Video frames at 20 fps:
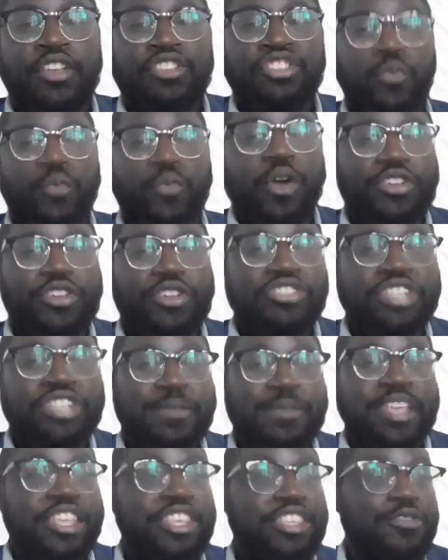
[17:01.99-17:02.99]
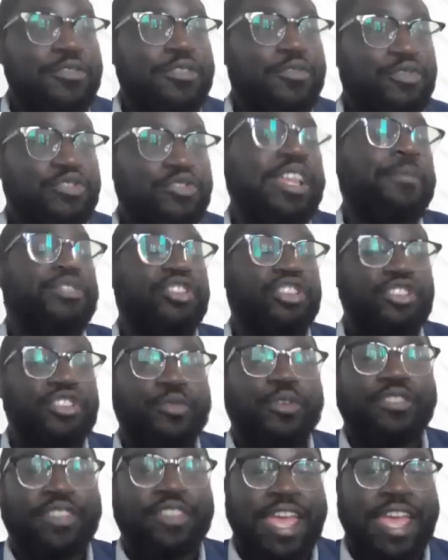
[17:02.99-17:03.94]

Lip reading: So what are steps that you are